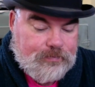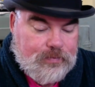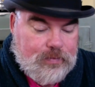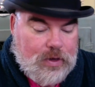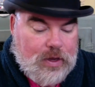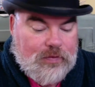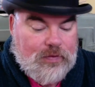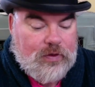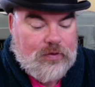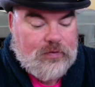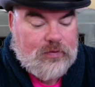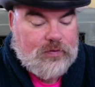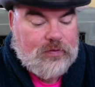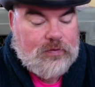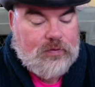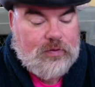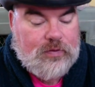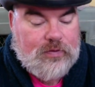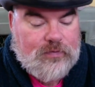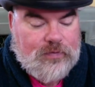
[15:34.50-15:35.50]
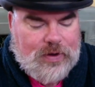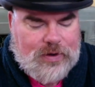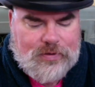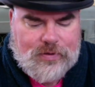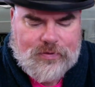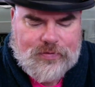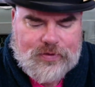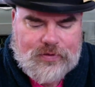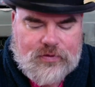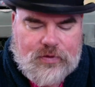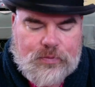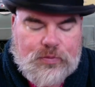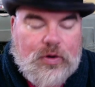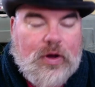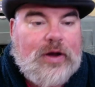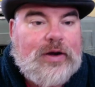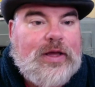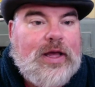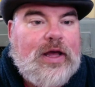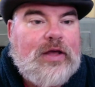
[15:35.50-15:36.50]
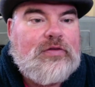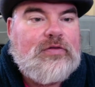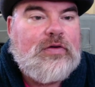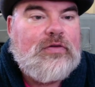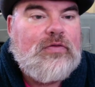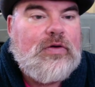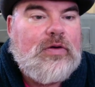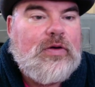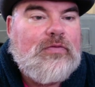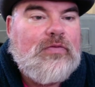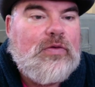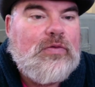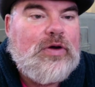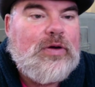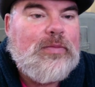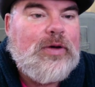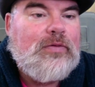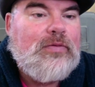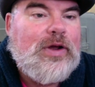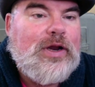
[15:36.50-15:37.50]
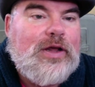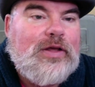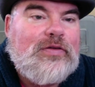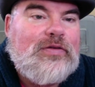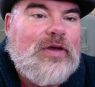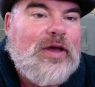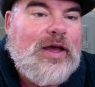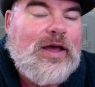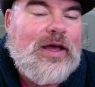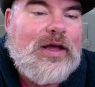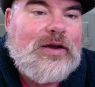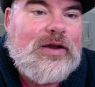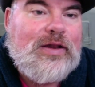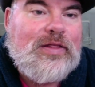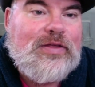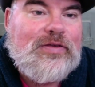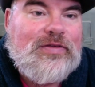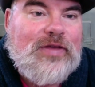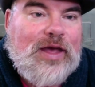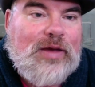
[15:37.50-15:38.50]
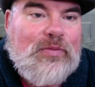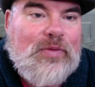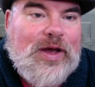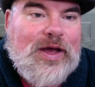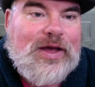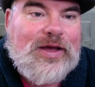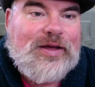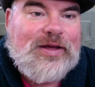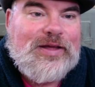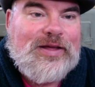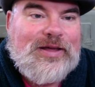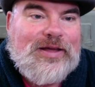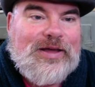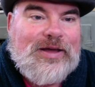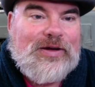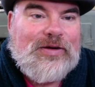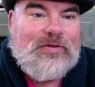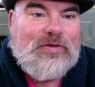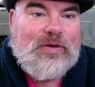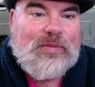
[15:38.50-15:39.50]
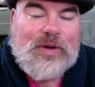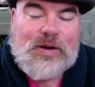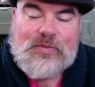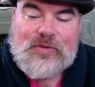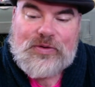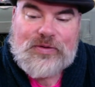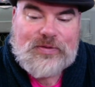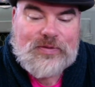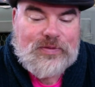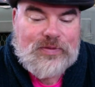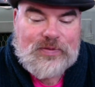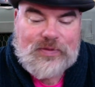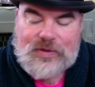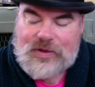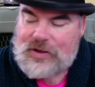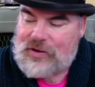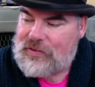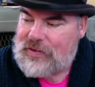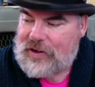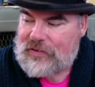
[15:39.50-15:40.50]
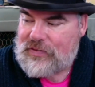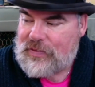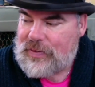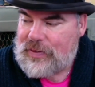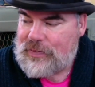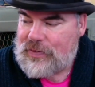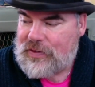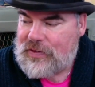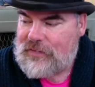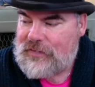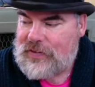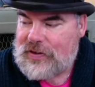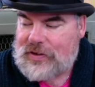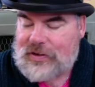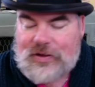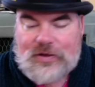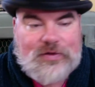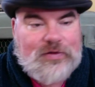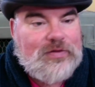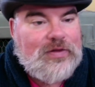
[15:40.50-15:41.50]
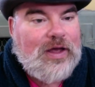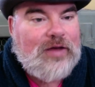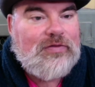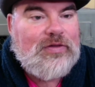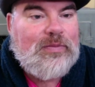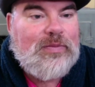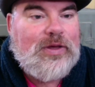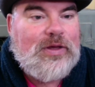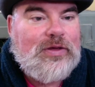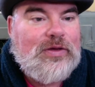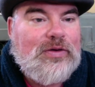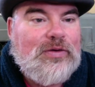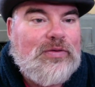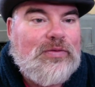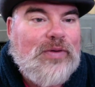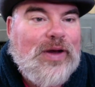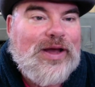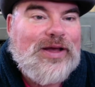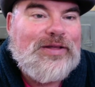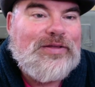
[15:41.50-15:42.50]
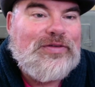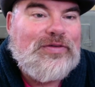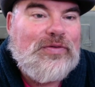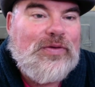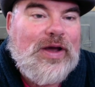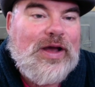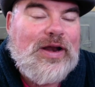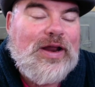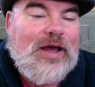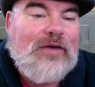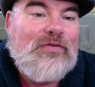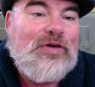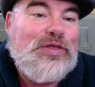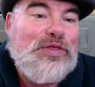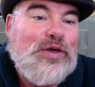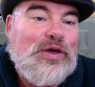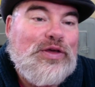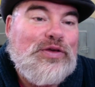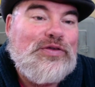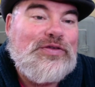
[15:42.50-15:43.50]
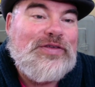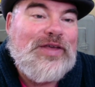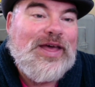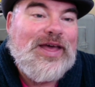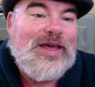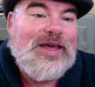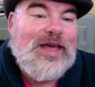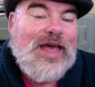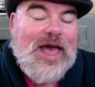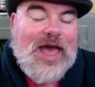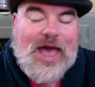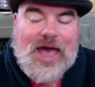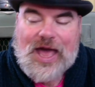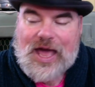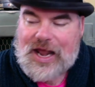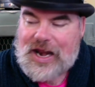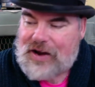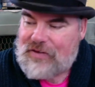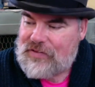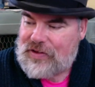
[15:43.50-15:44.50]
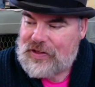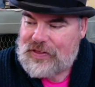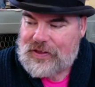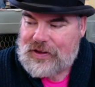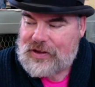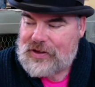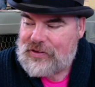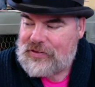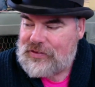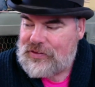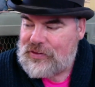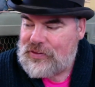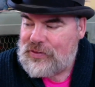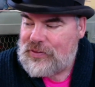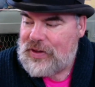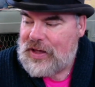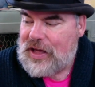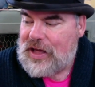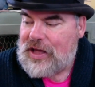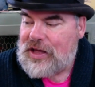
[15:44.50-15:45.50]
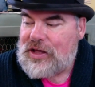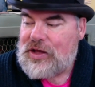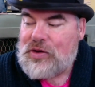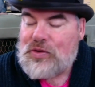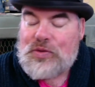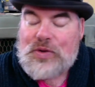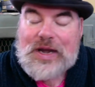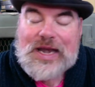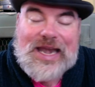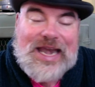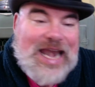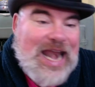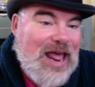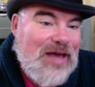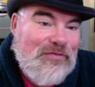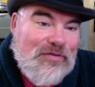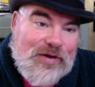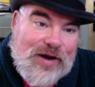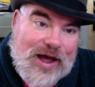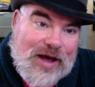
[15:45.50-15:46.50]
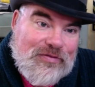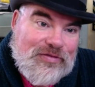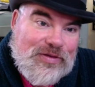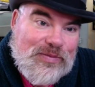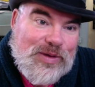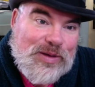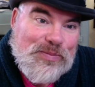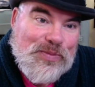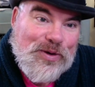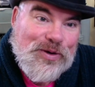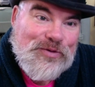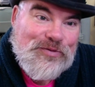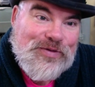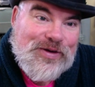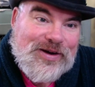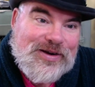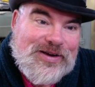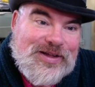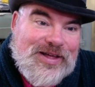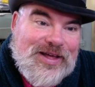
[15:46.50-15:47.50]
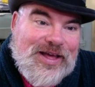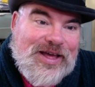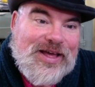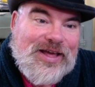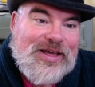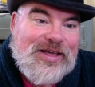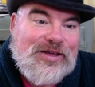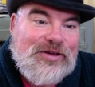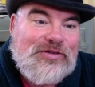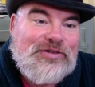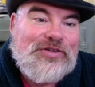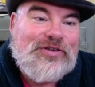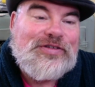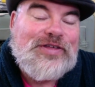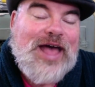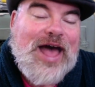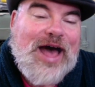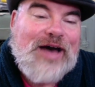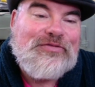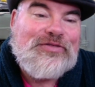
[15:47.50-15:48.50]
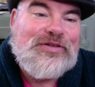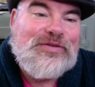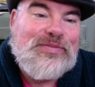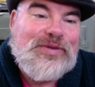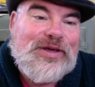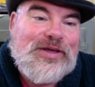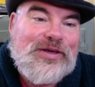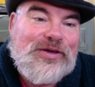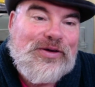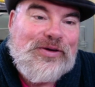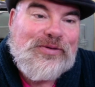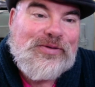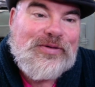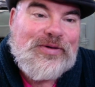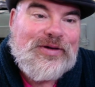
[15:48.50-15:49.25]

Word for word: of these sort of I don't know if these are broadcasts or every every one of my readings I end it the same way. Remember, you don't have to be perfect, you just have to be you, right? So in everything you say and everything you do, you never have to be perfect. You just have to be you.